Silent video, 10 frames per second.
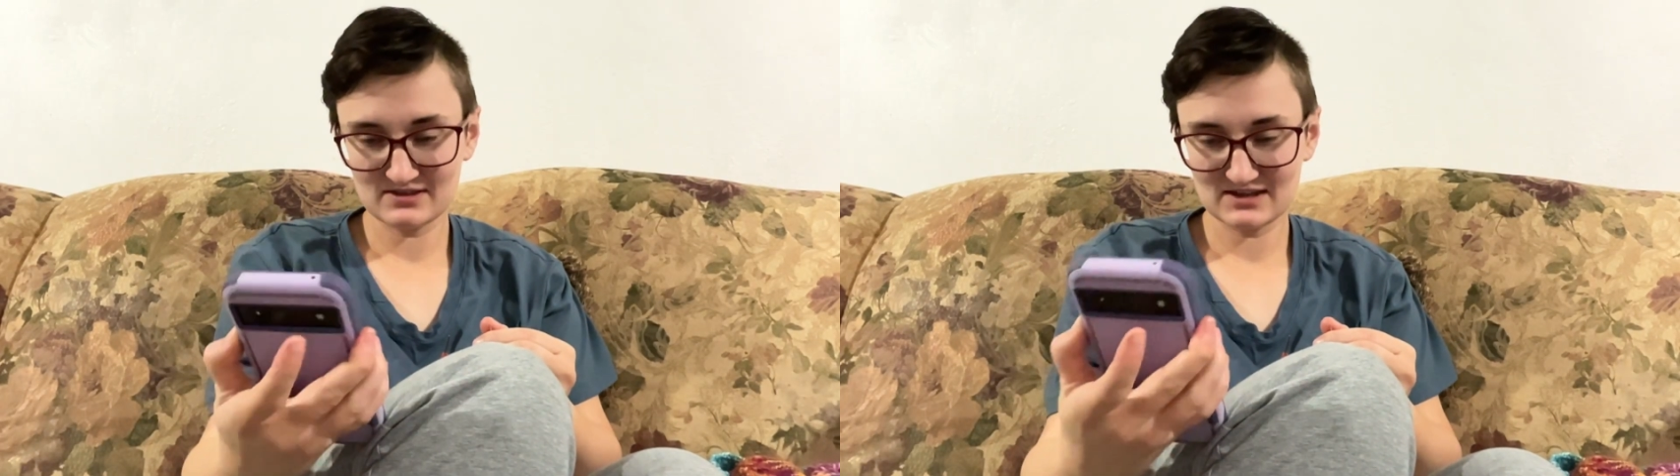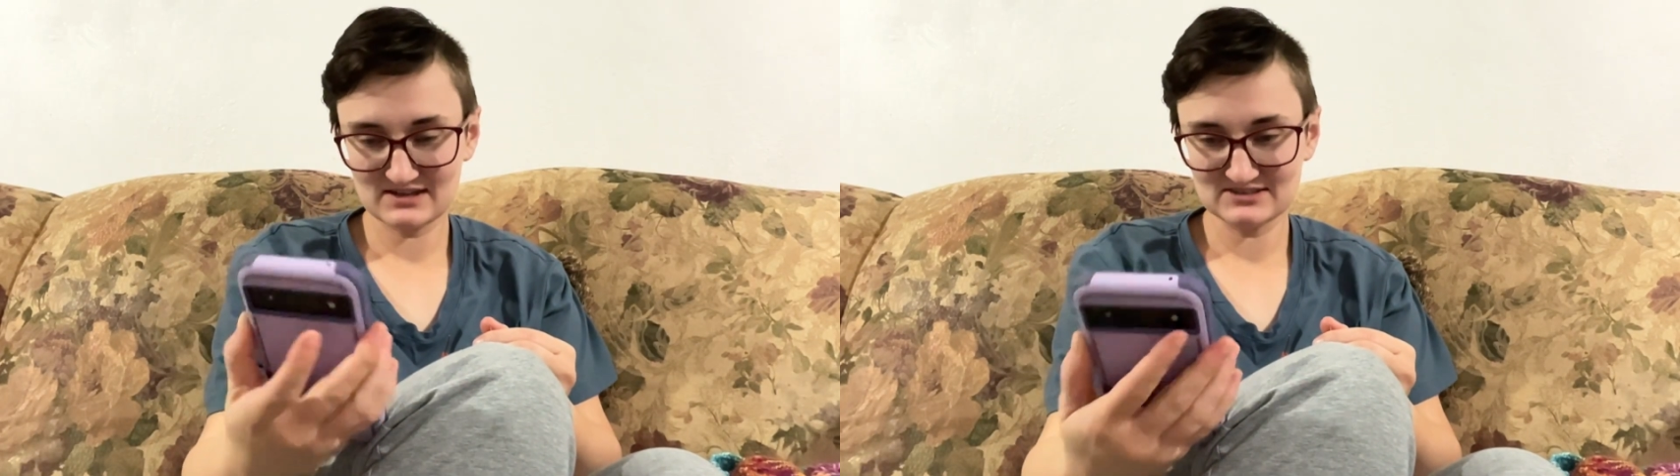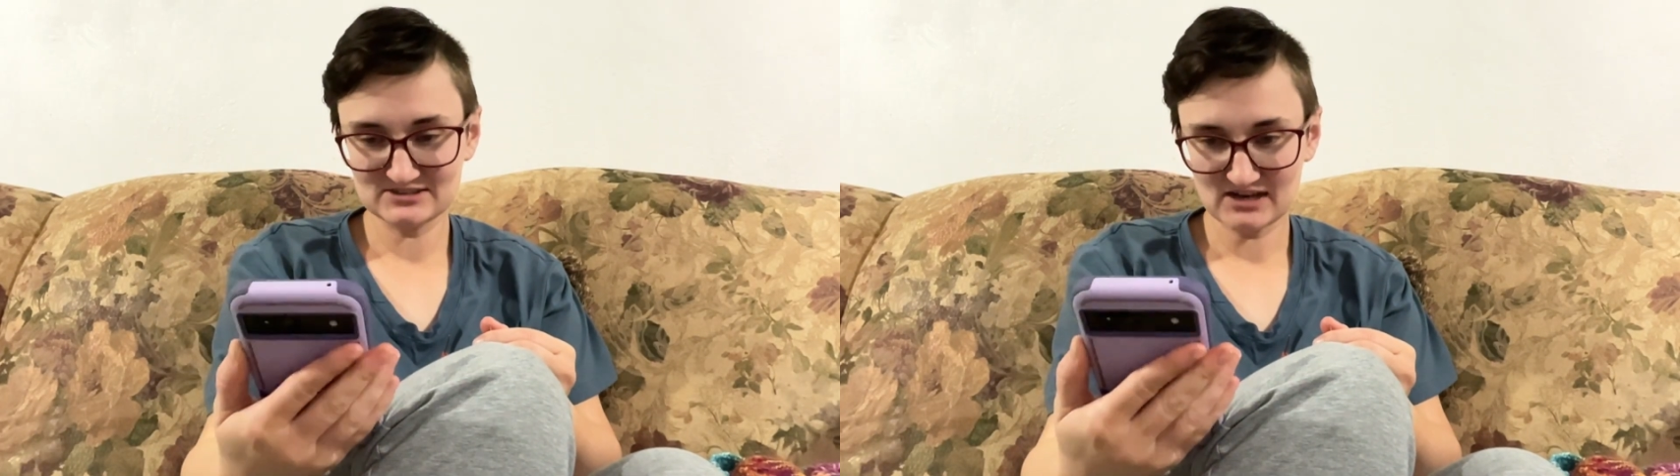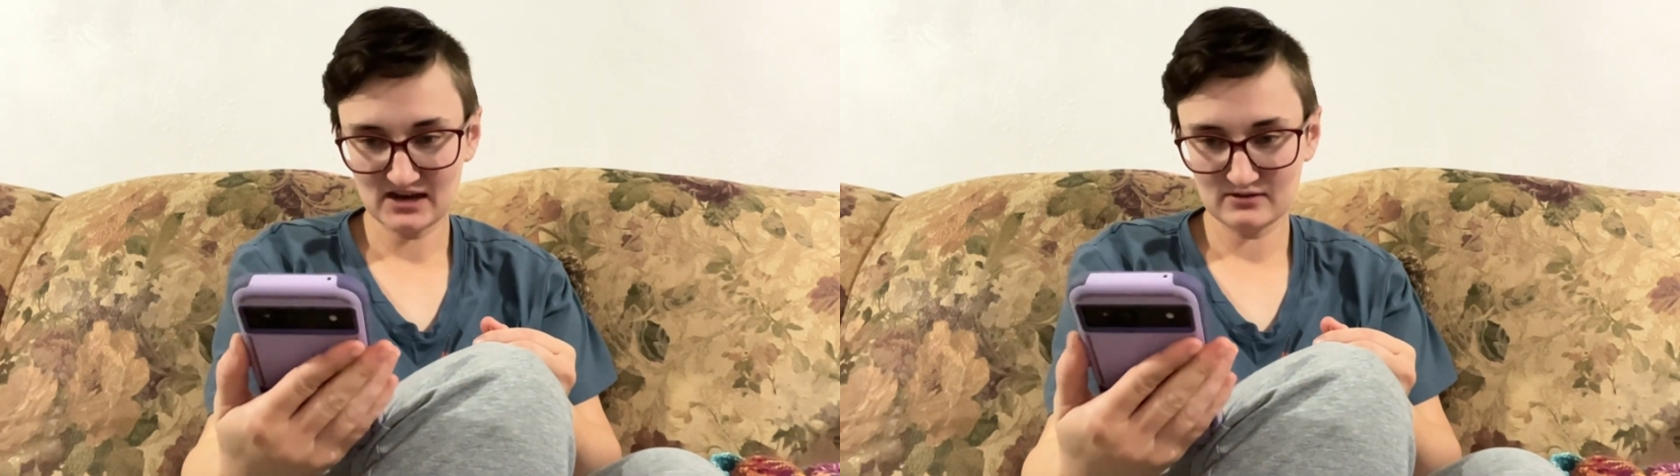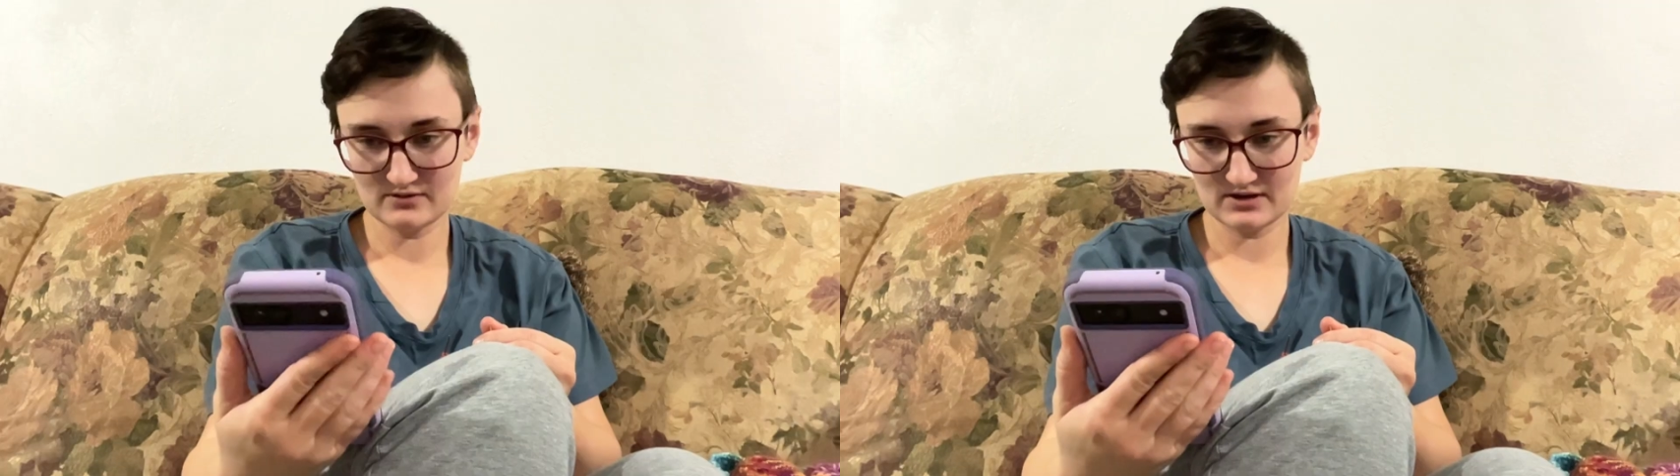It's
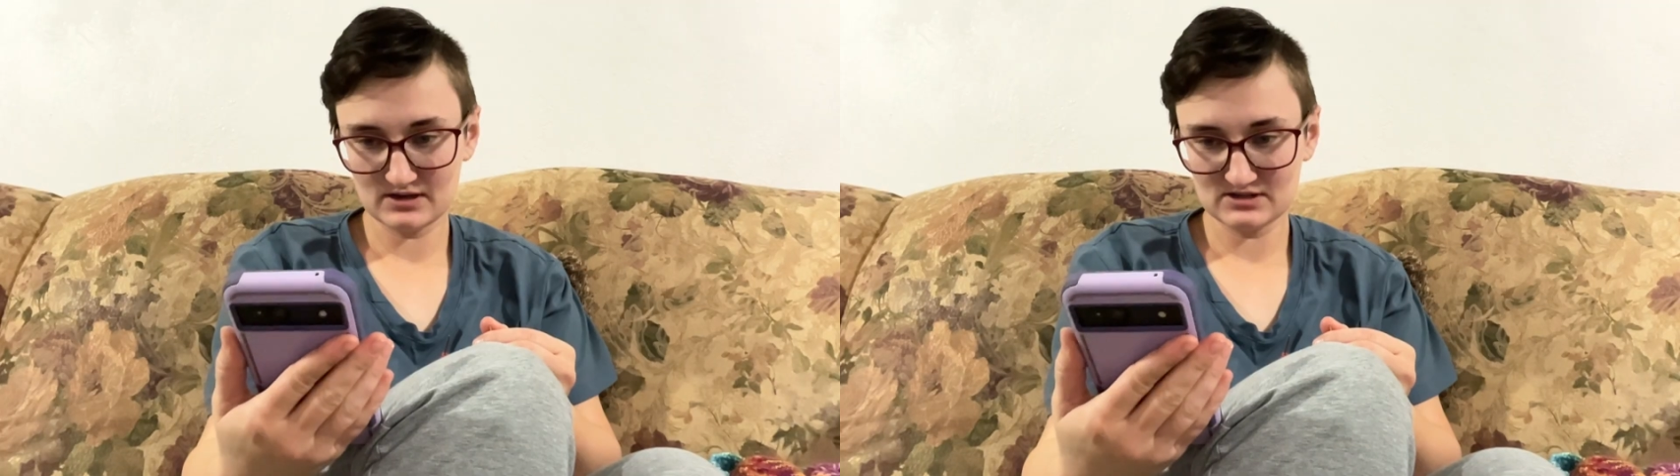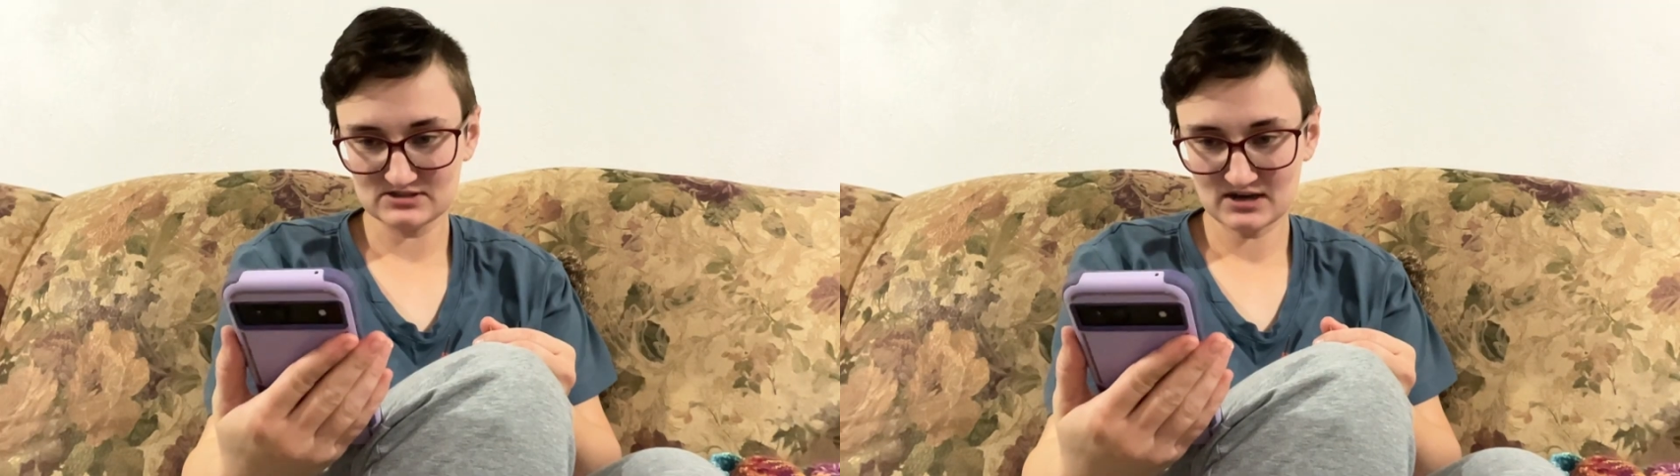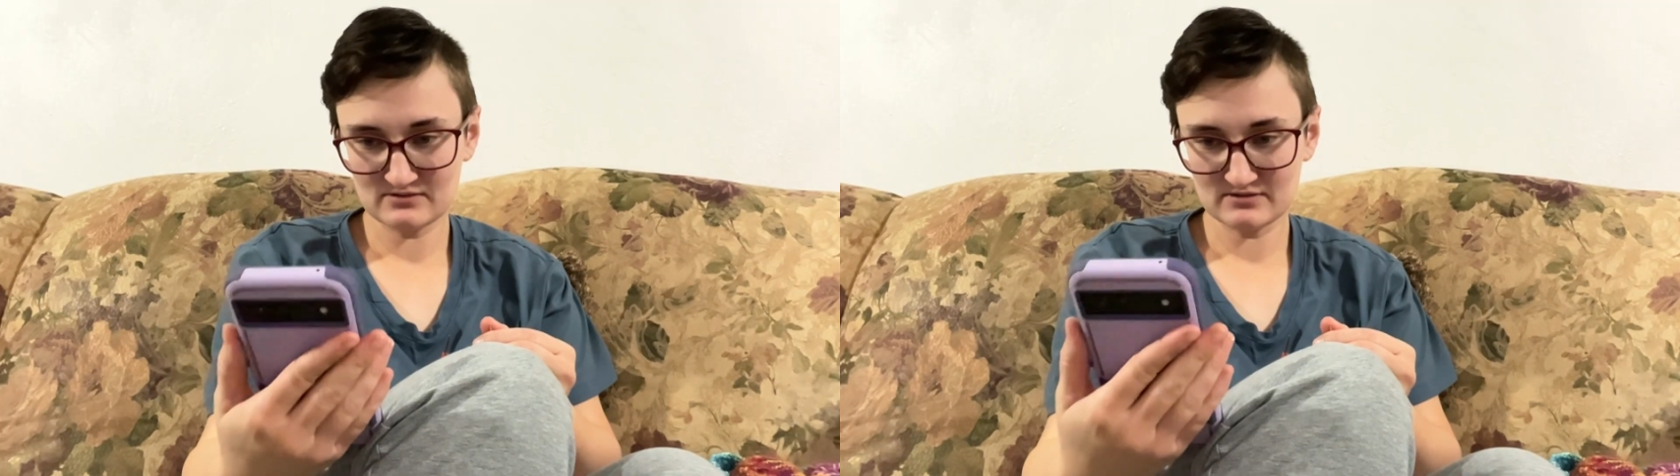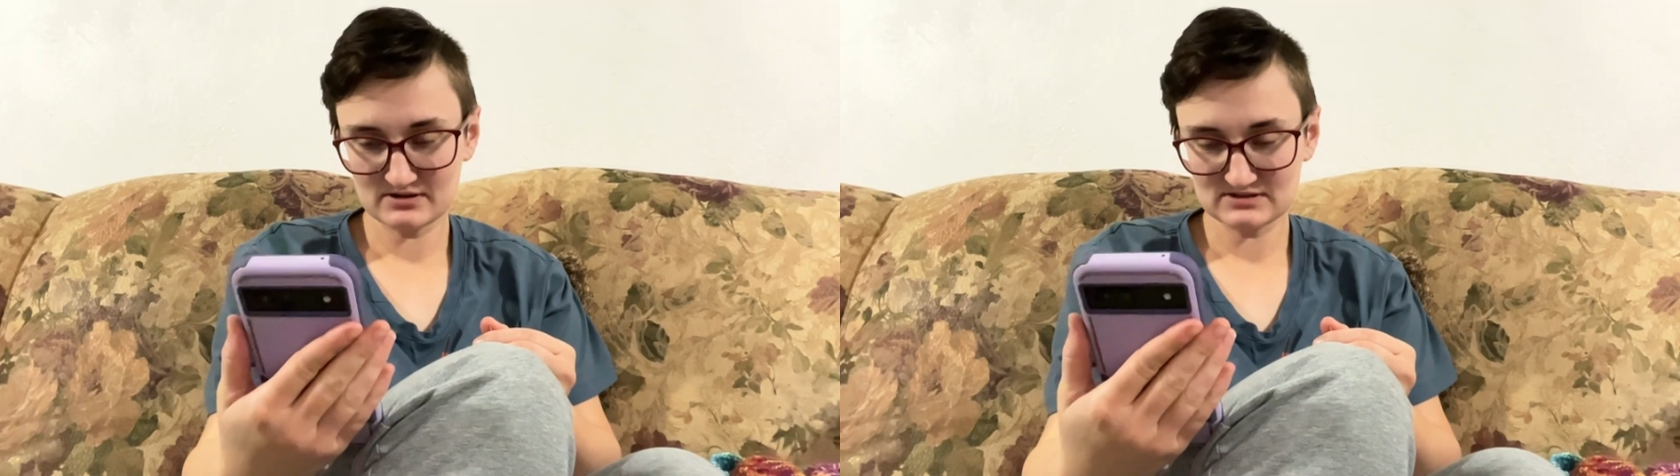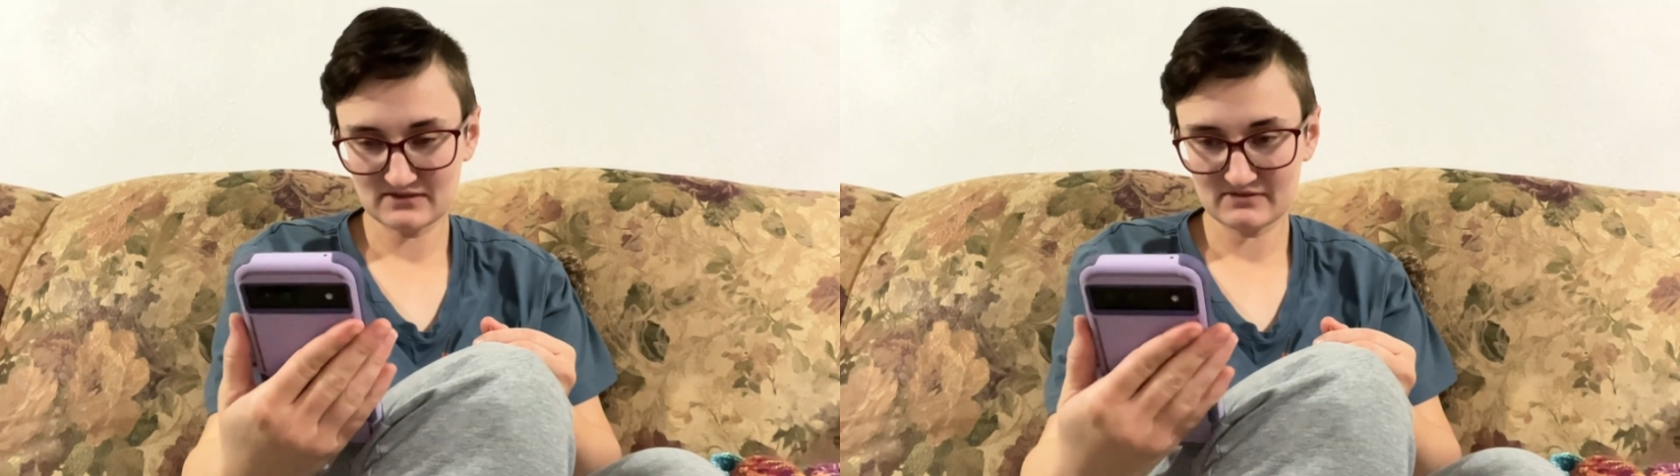
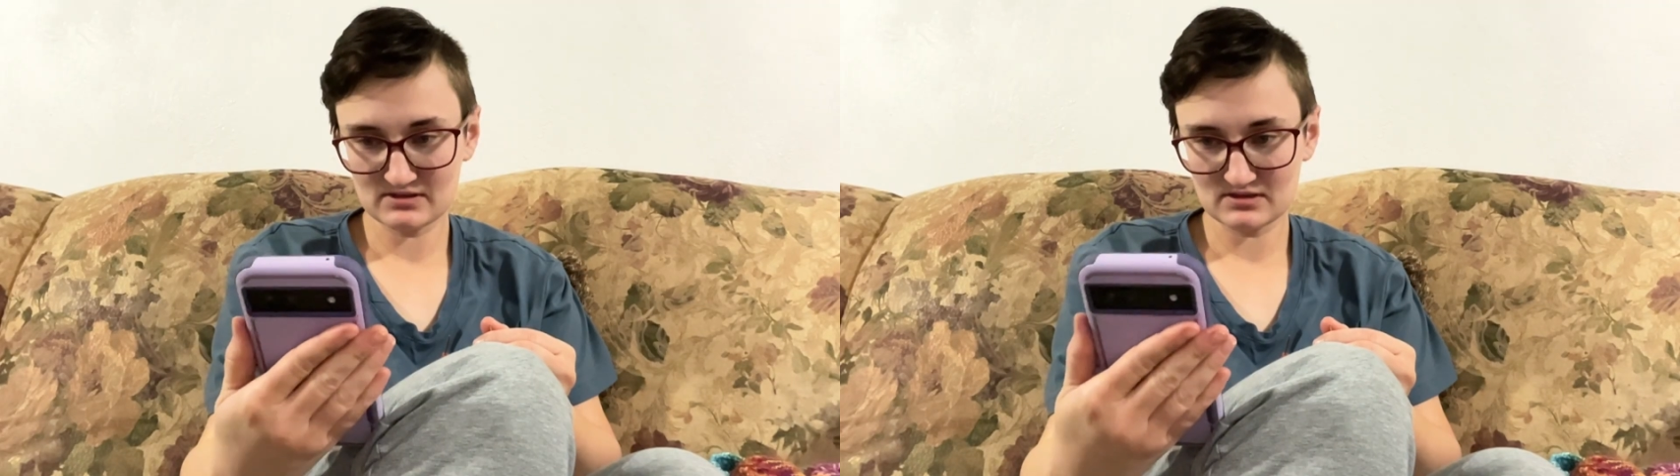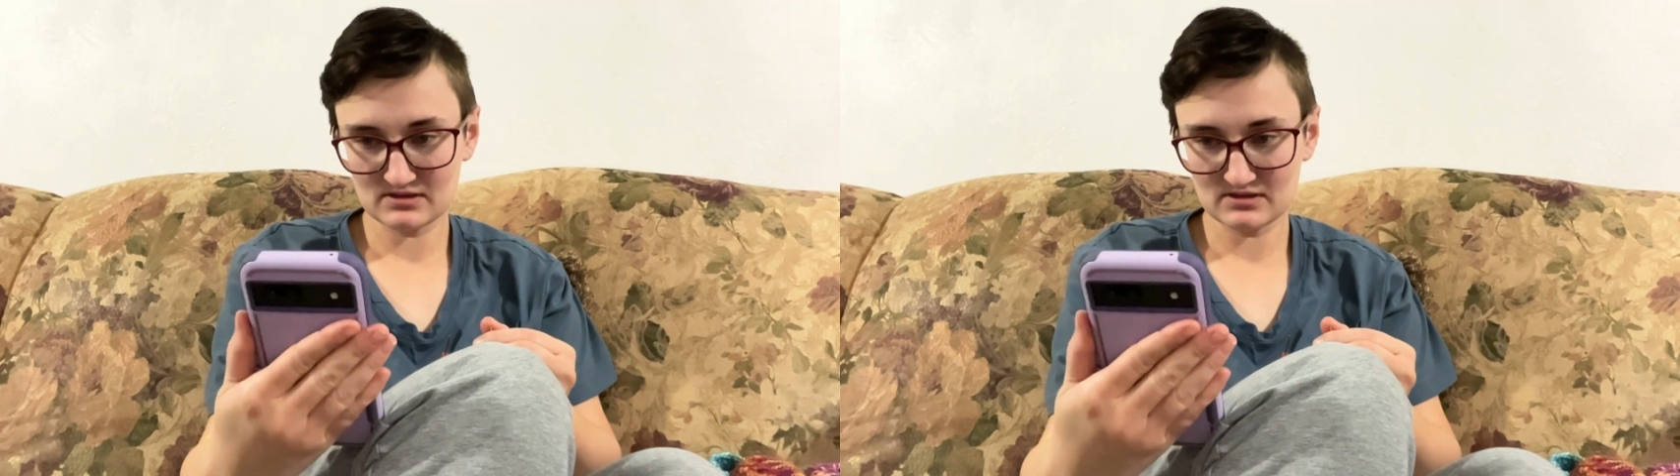January 7th.